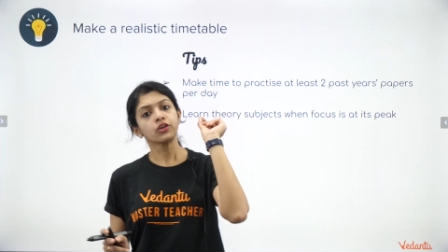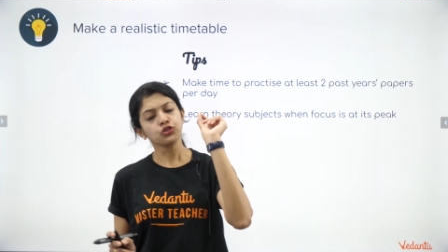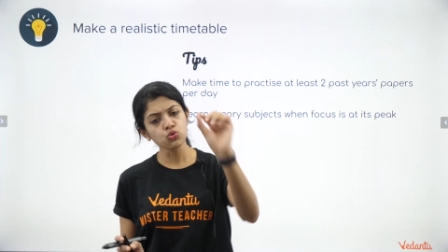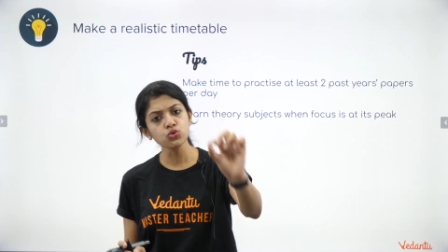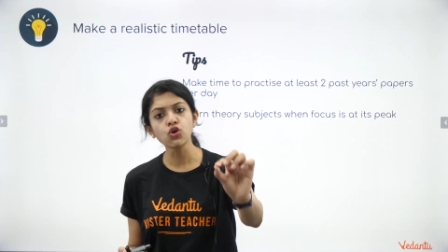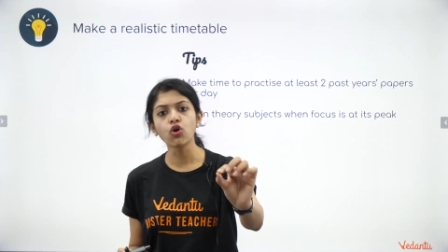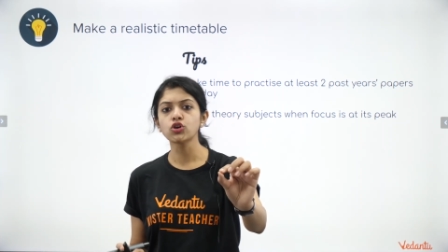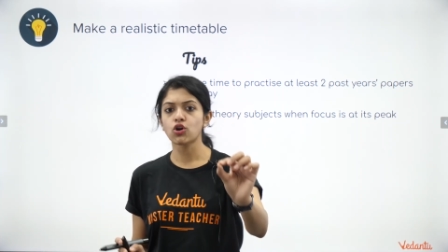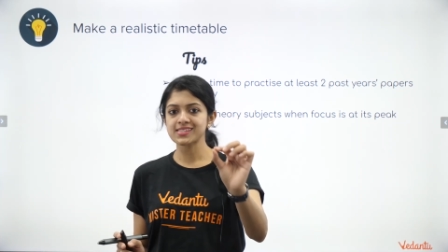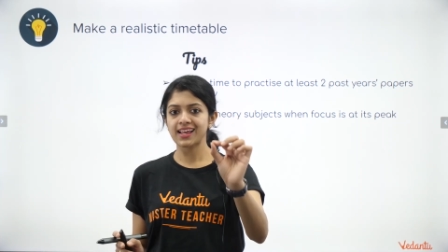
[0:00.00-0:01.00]
You know
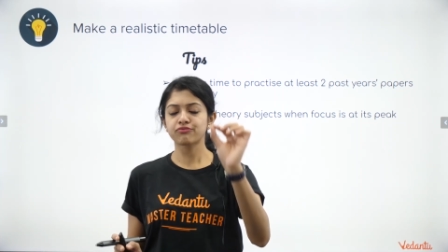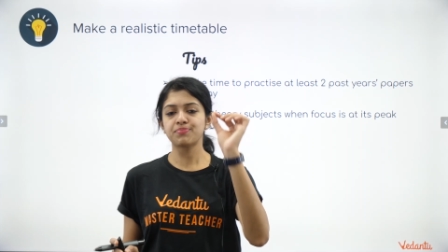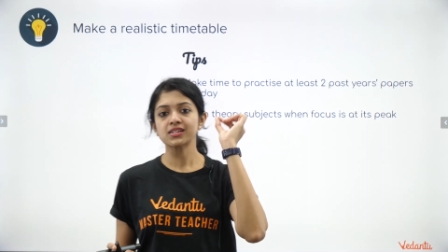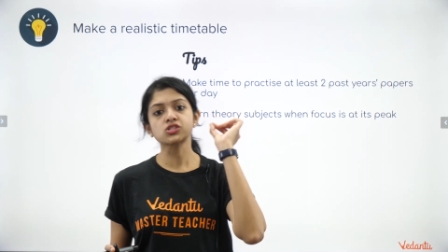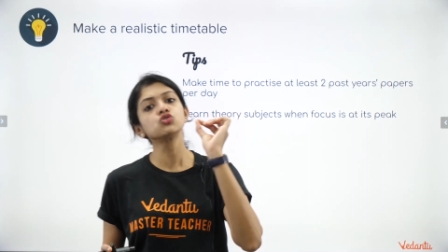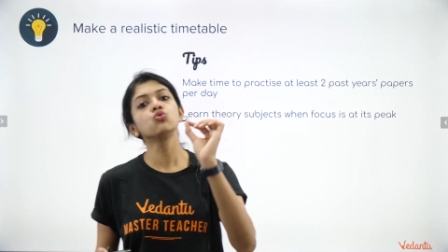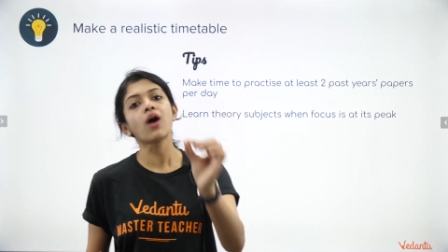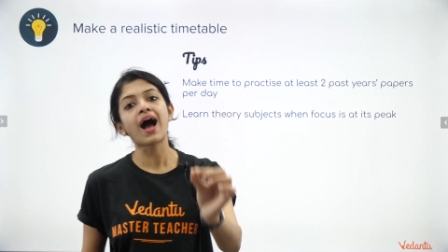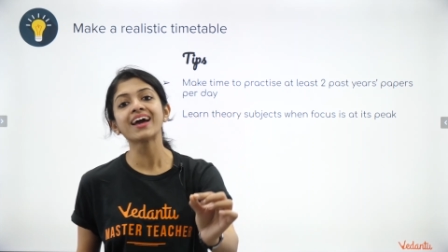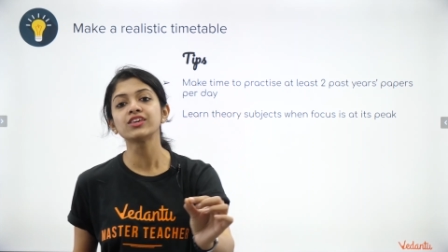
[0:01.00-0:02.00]
yourself best. You
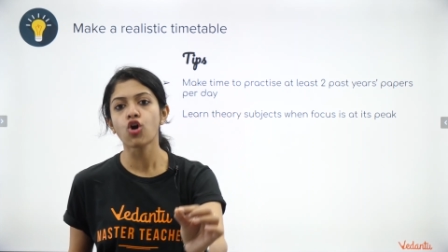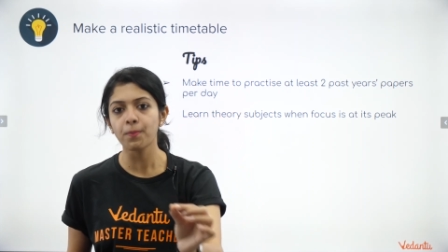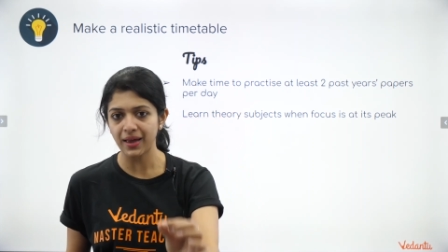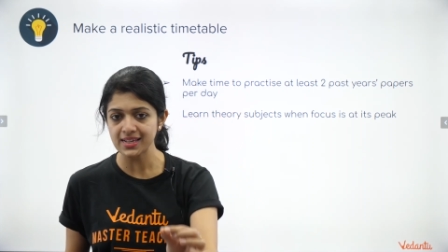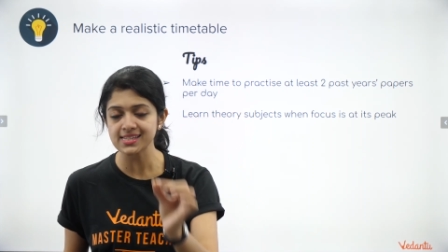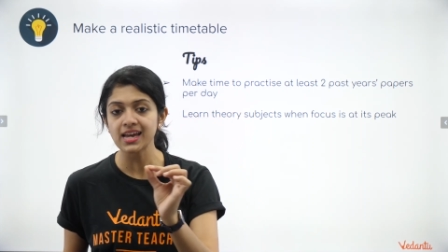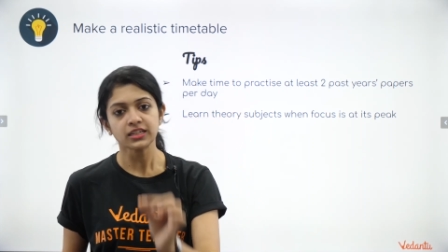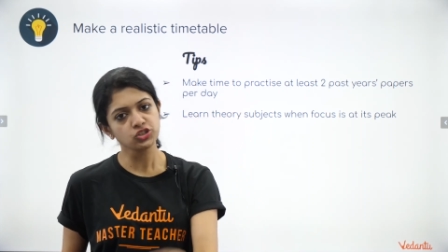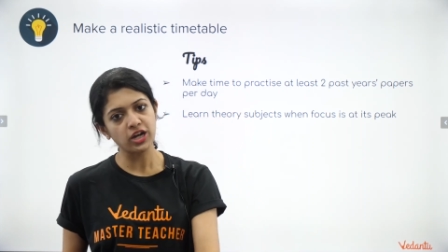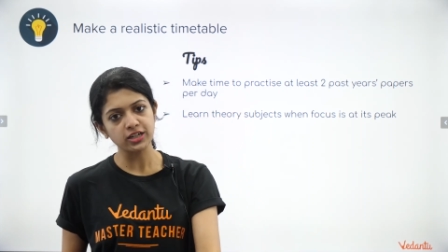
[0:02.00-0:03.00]
are your best
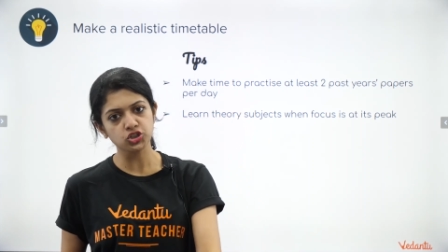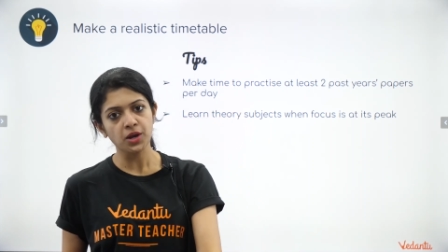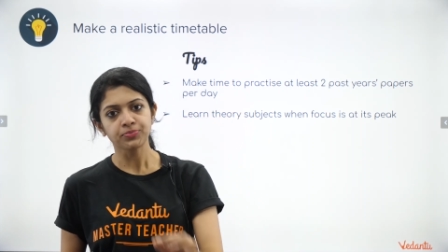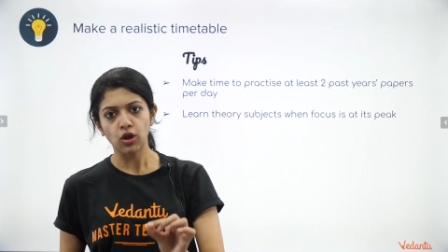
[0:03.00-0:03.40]
judge.